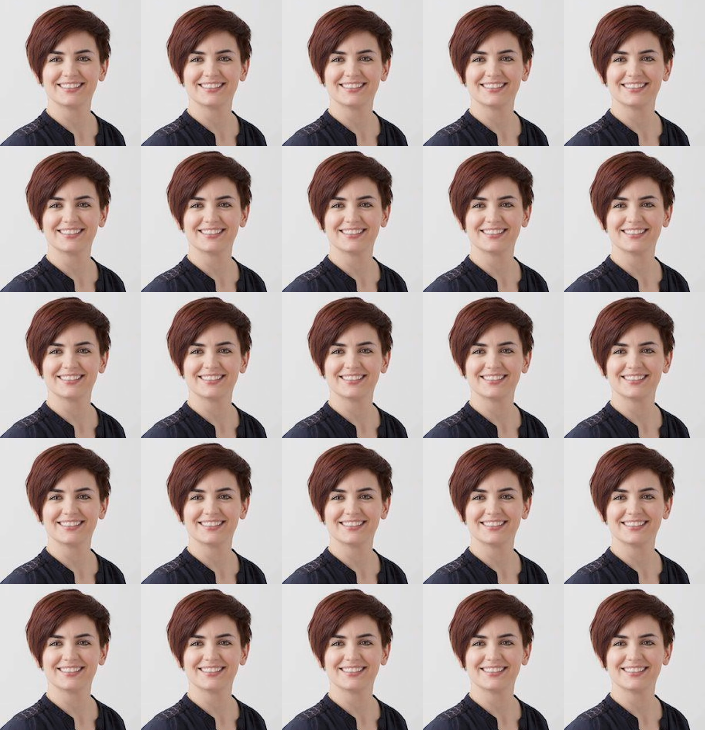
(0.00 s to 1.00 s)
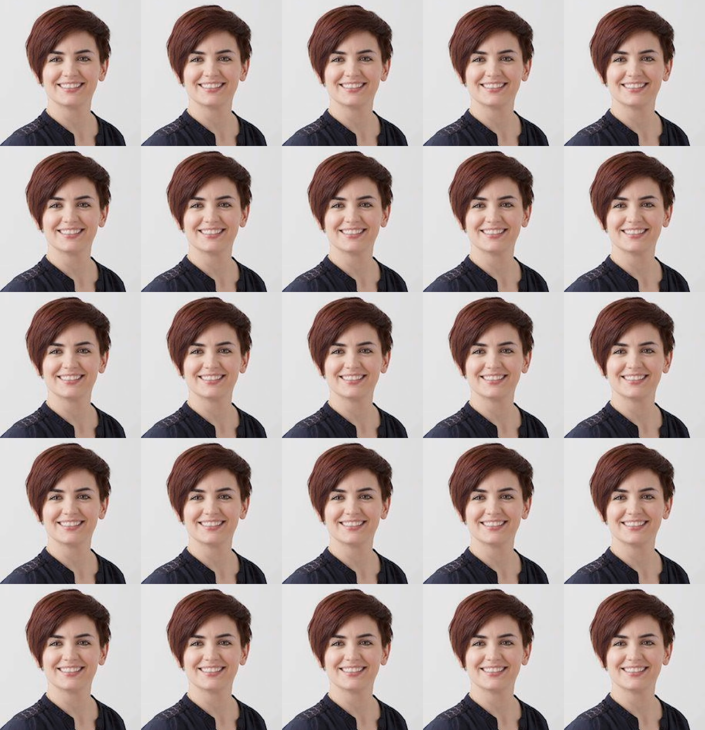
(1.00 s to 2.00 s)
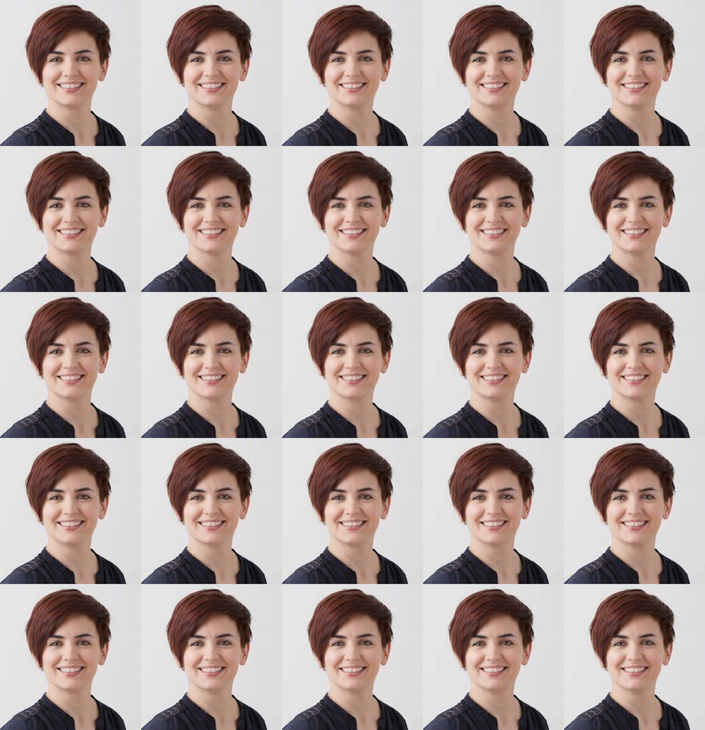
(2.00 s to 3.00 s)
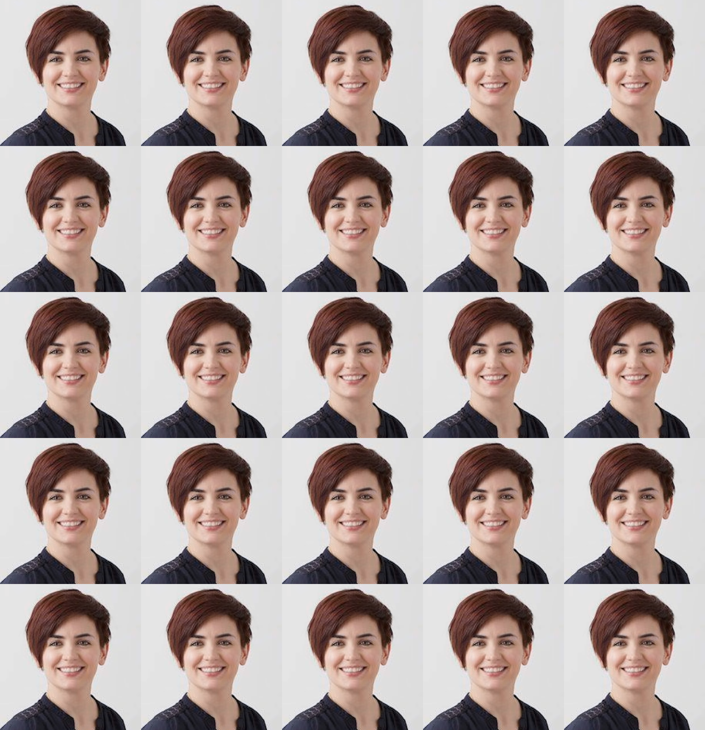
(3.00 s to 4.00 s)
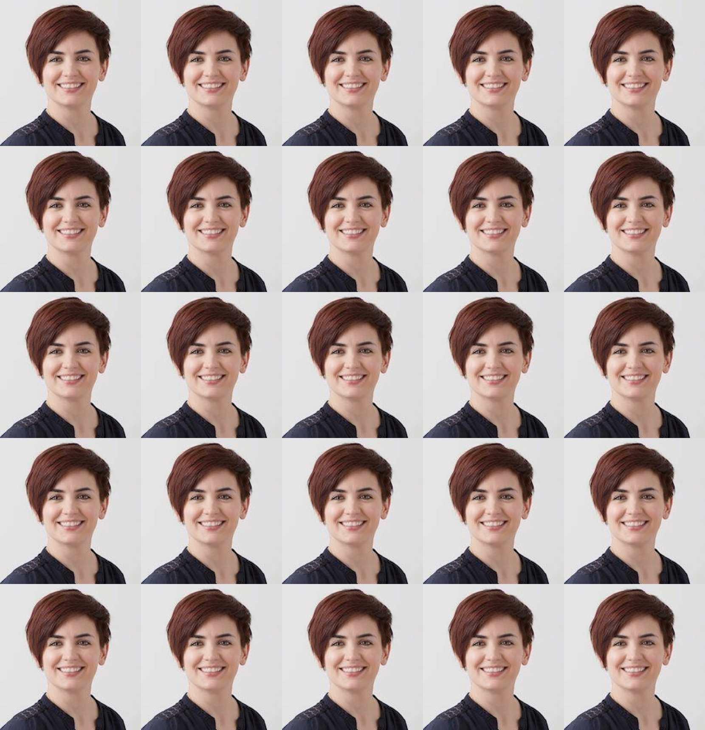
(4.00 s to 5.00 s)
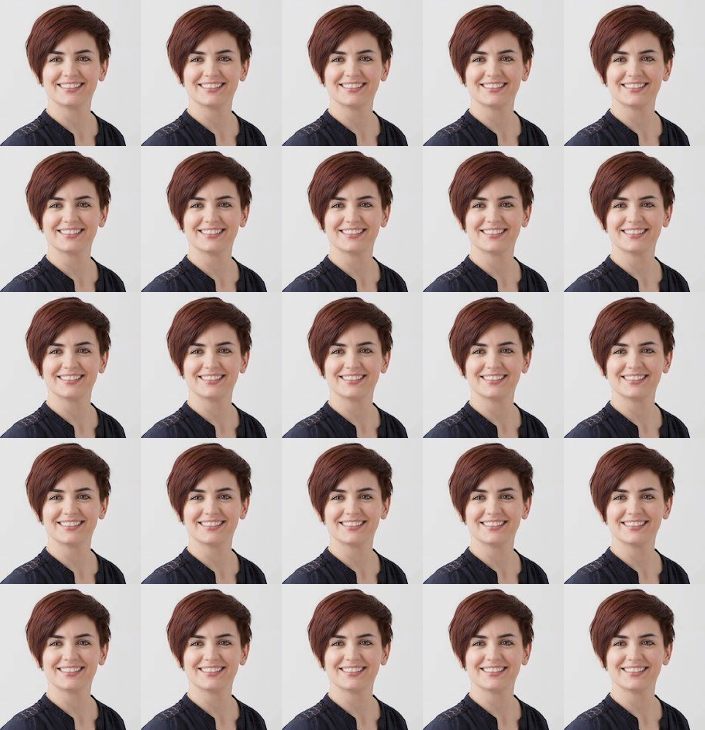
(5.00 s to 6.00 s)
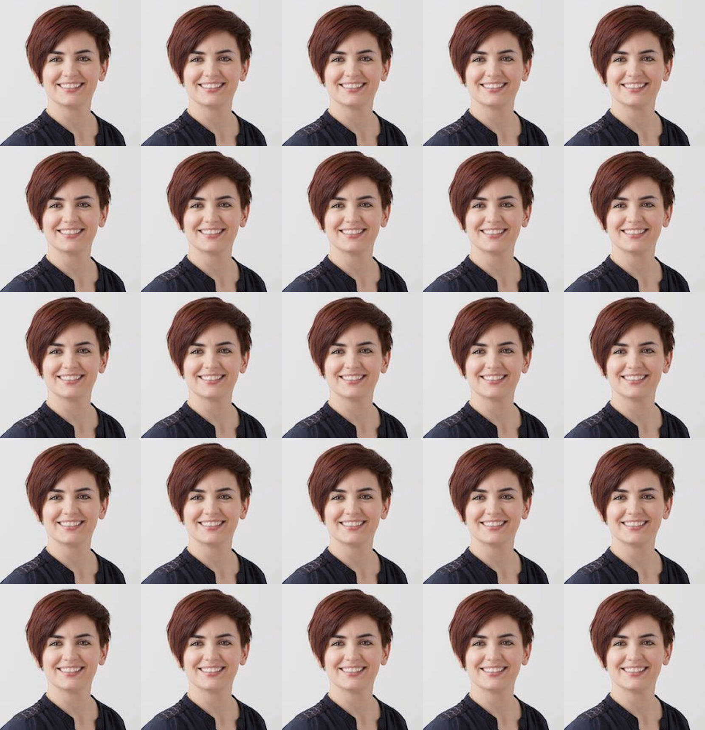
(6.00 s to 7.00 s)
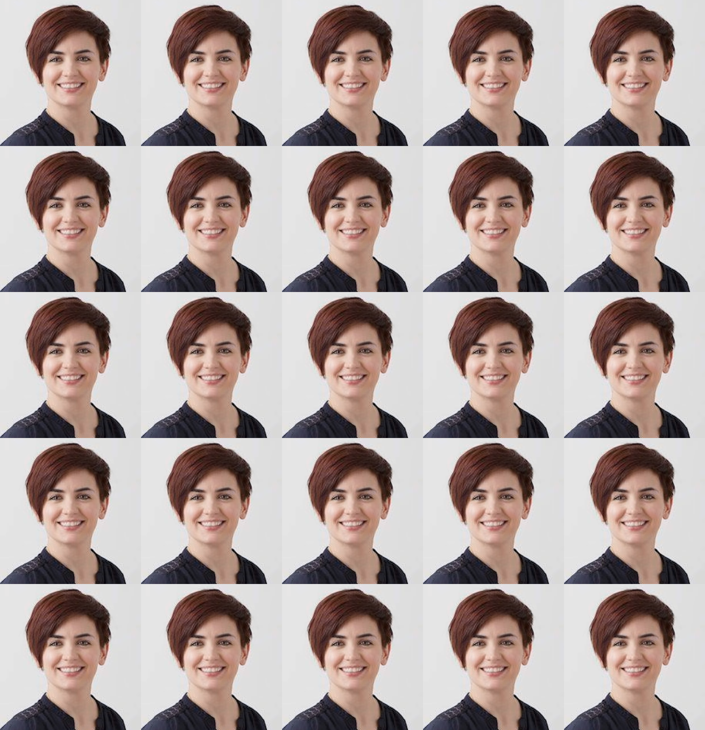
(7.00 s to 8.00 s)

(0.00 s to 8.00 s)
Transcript: [no speech]